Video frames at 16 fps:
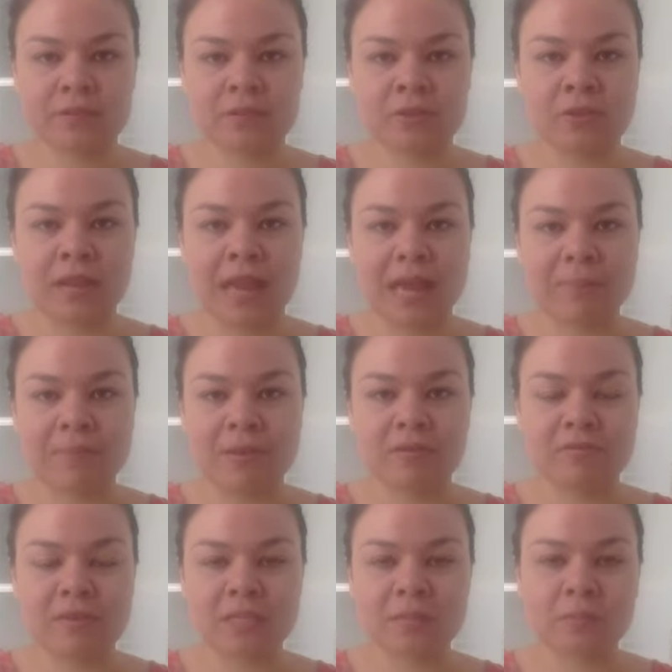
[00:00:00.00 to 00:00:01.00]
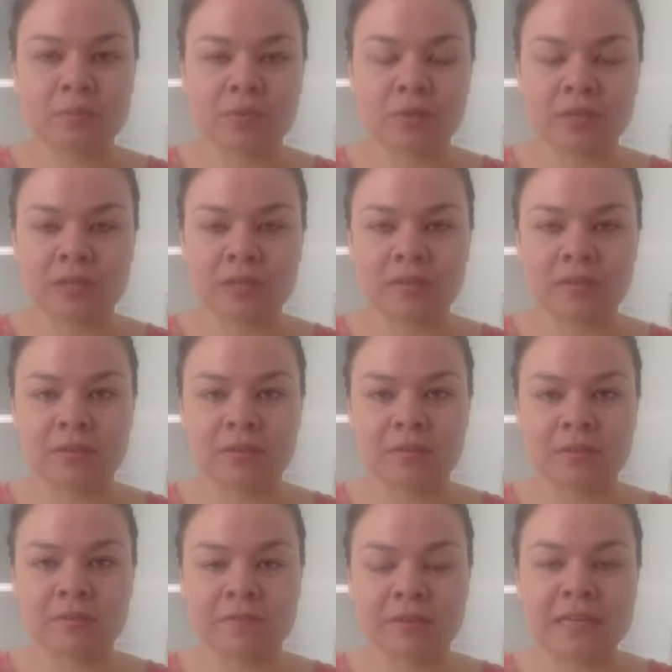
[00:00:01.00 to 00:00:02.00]
like me on Facebook
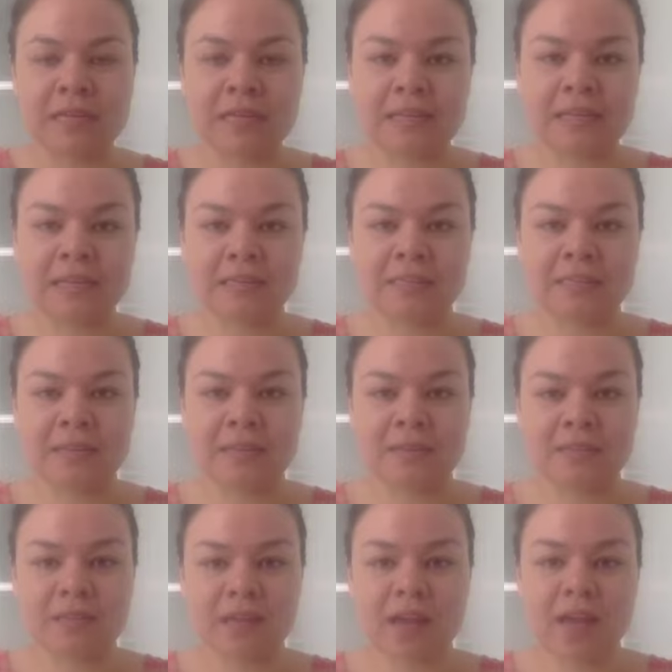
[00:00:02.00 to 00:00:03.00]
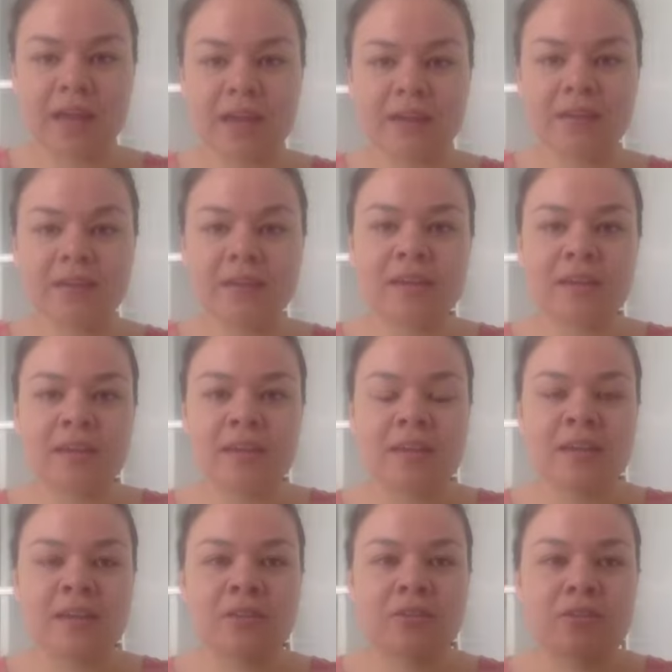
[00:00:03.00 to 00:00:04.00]
and affiliate links down the side. And
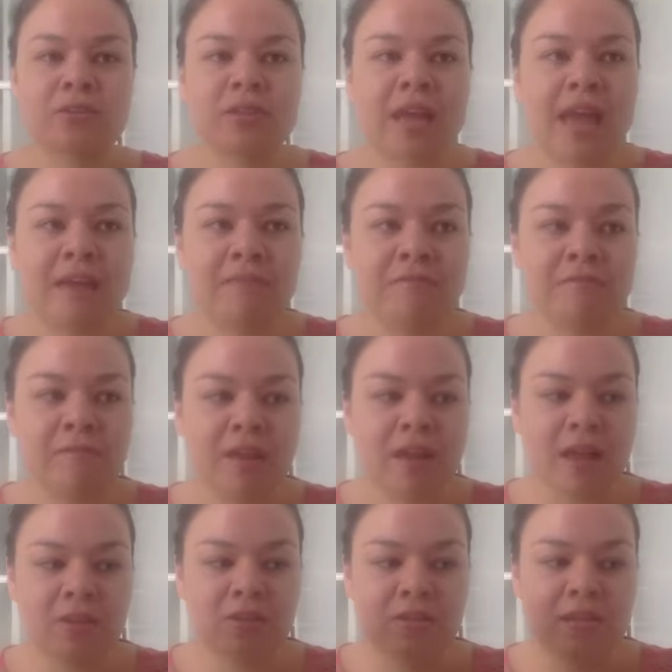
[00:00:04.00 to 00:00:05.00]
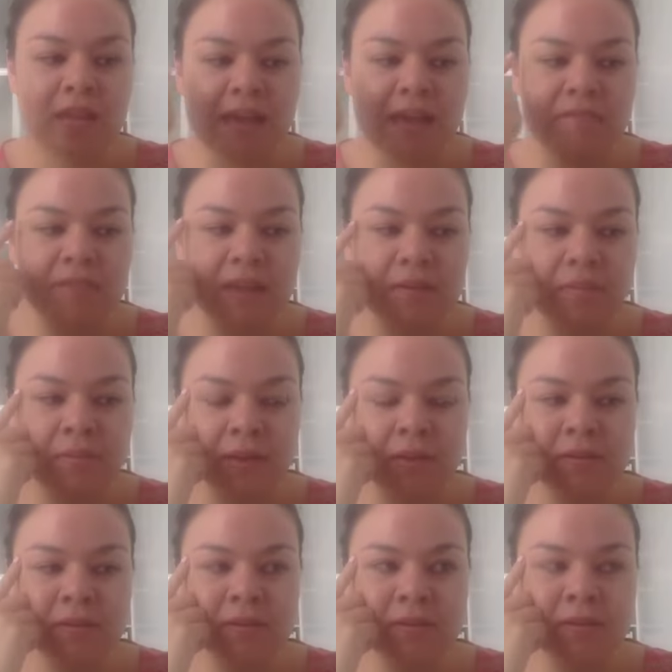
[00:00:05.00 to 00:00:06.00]
I used to have that, but
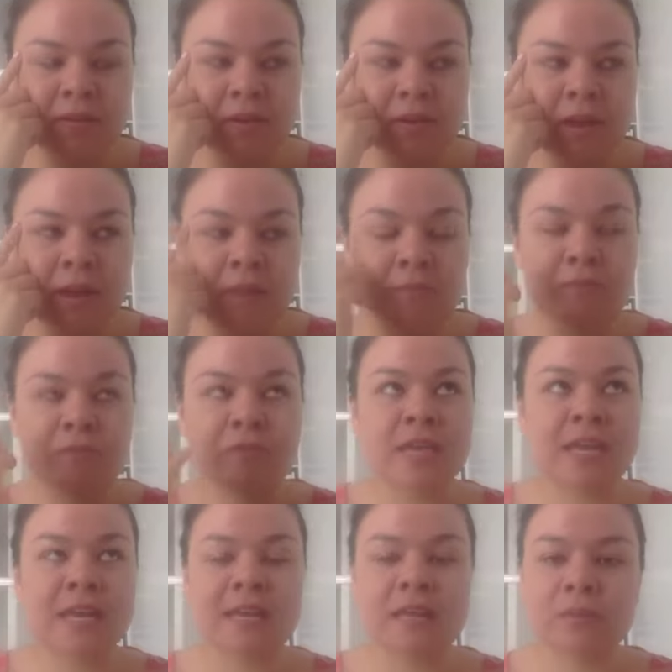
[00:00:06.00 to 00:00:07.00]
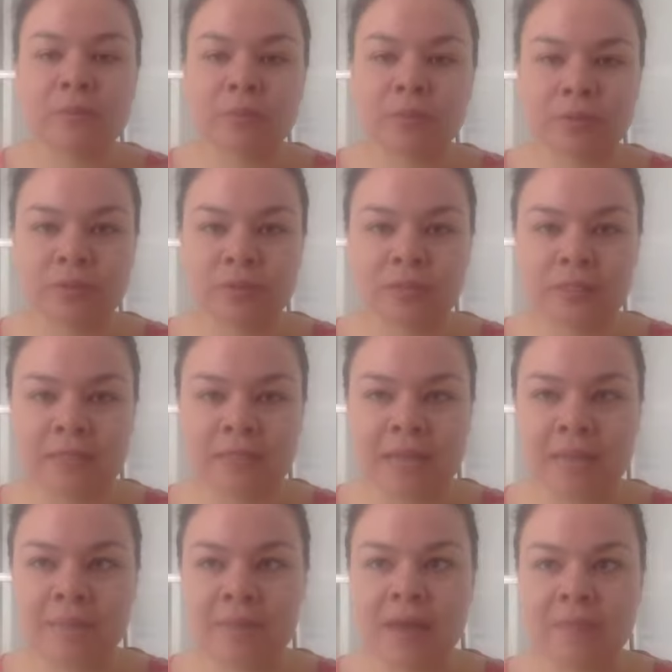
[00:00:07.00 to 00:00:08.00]
for Danielle Lepore's
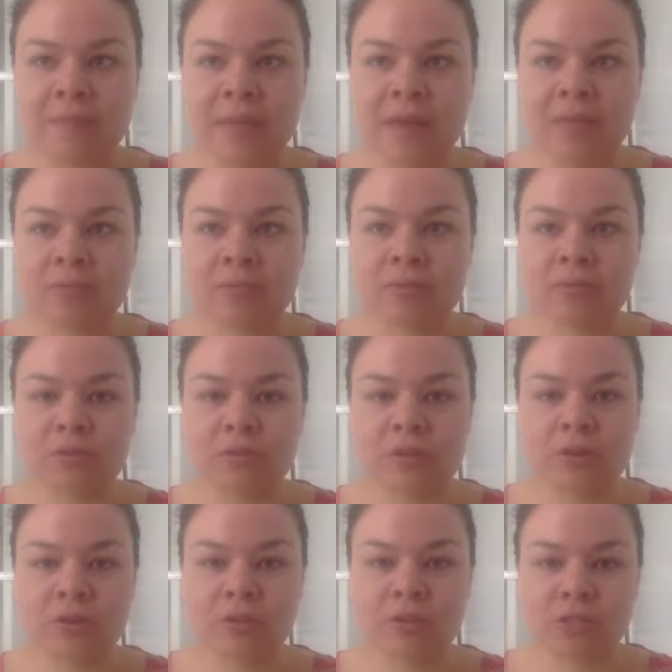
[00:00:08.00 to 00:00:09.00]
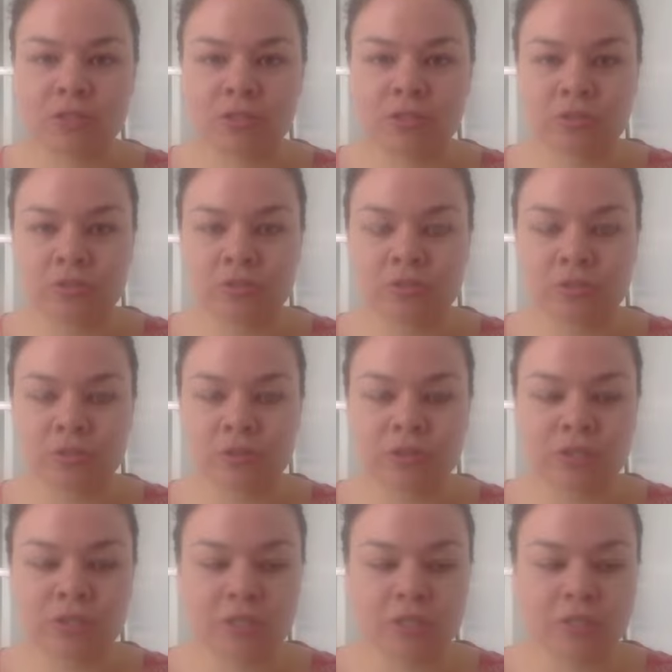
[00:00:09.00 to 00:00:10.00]
design map and also the
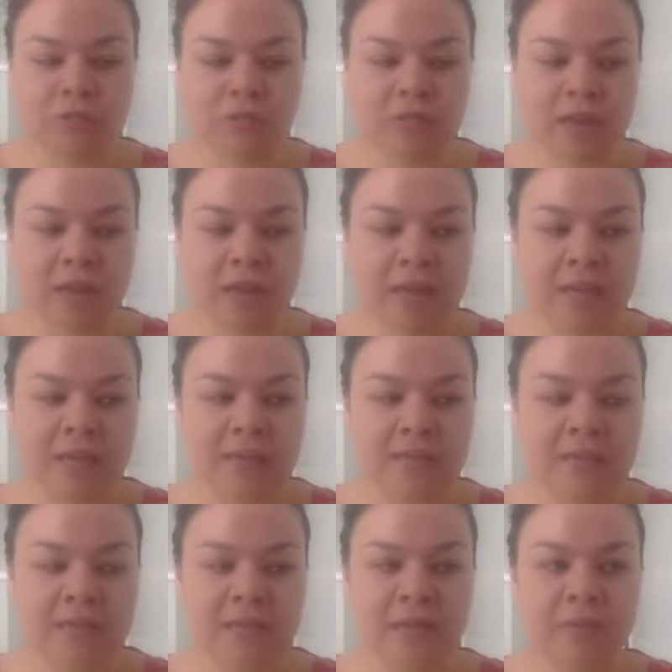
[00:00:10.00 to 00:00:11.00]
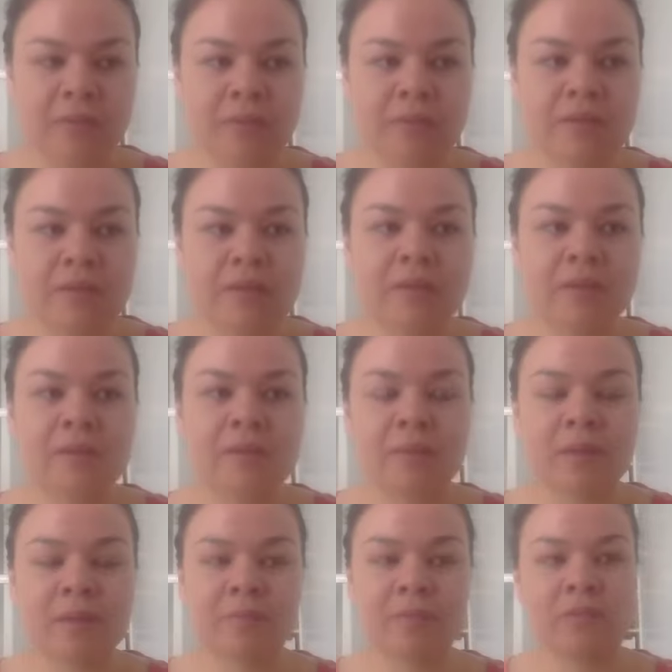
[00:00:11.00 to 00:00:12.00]
coaching school that I studied with,
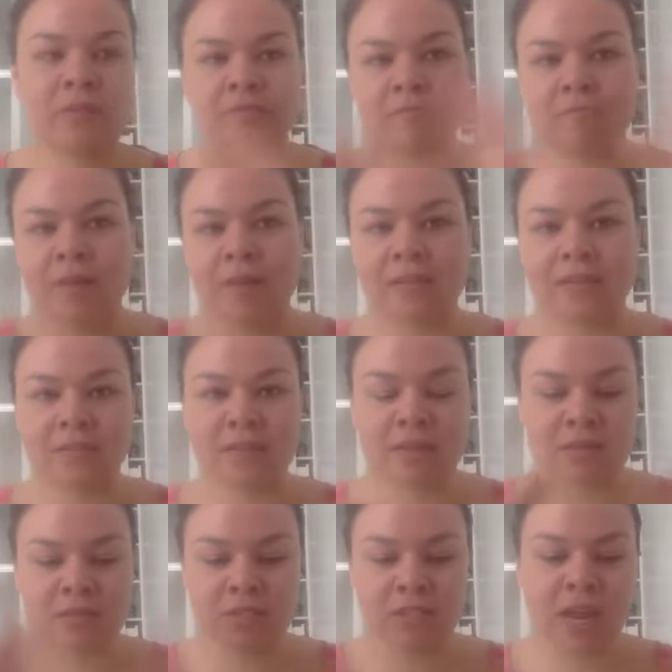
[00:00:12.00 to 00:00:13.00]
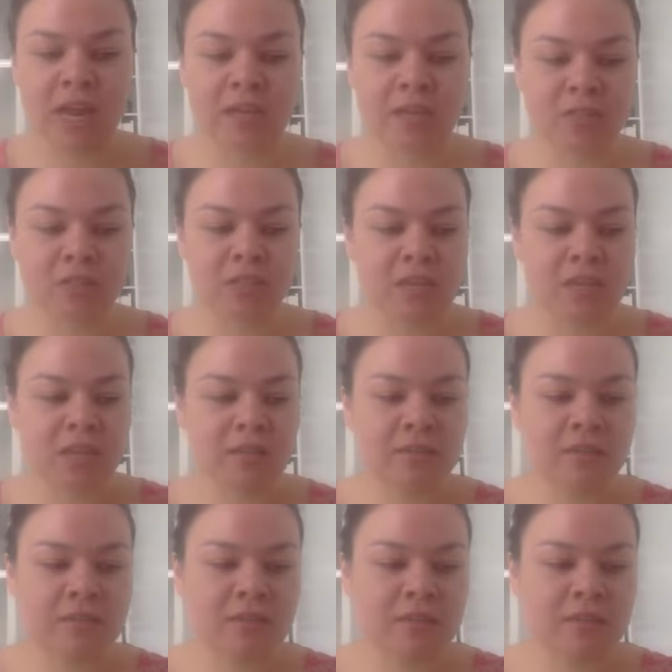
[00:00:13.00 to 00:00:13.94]
but because of my design, it's changed, and